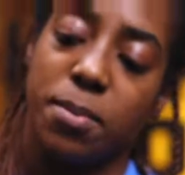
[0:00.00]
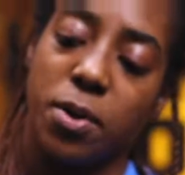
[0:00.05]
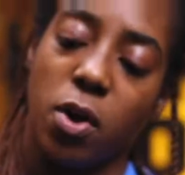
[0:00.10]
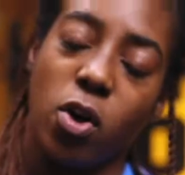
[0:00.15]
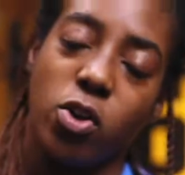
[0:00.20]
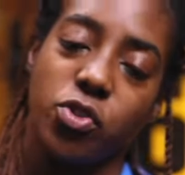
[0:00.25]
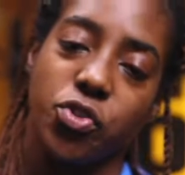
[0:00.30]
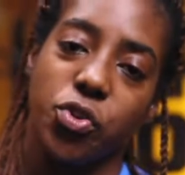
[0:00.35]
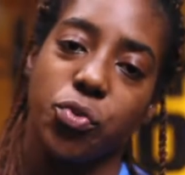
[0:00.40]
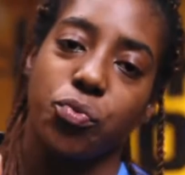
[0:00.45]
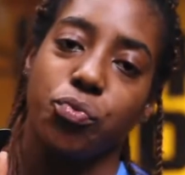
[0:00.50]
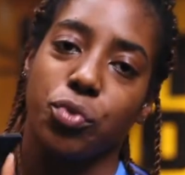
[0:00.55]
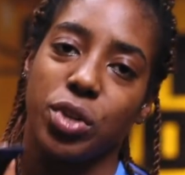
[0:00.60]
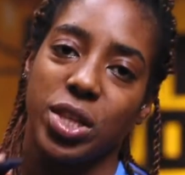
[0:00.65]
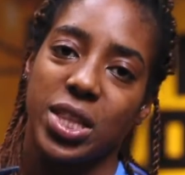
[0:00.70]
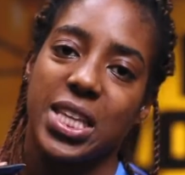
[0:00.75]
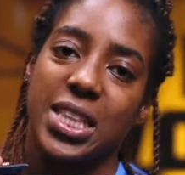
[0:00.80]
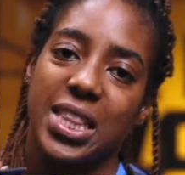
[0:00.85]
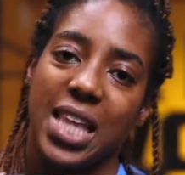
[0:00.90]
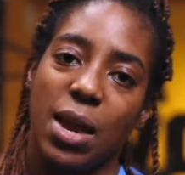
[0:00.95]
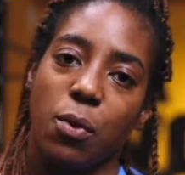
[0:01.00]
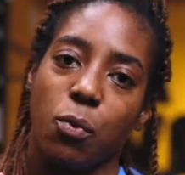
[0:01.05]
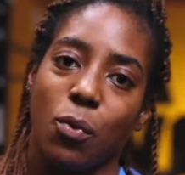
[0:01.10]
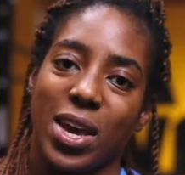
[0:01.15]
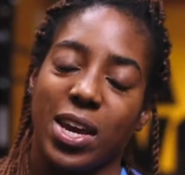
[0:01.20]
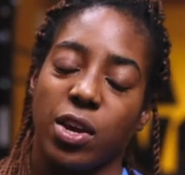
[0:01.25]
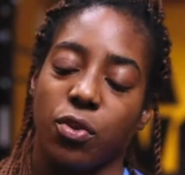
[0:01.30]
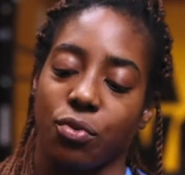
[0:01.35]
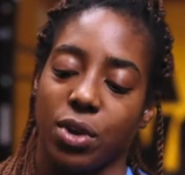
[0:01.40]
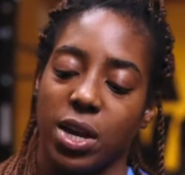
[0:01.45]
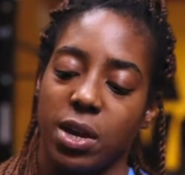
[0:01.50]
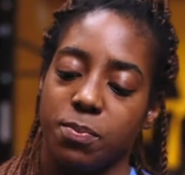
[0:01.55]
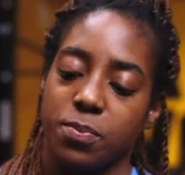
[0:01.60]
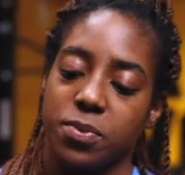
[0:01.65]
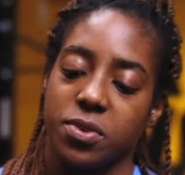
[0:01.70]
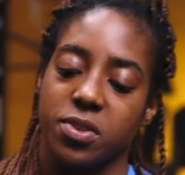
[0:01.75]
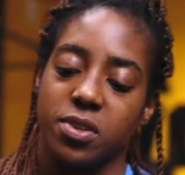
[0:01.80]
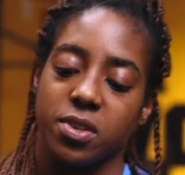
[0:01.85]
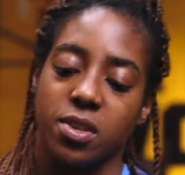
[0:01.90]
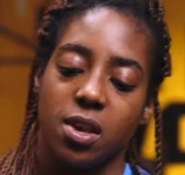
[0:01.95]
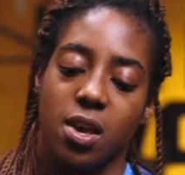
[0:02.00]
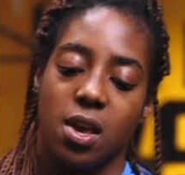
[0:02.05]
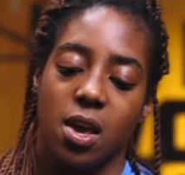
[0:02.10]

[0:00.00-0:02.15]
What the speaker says: but also really lightweight grips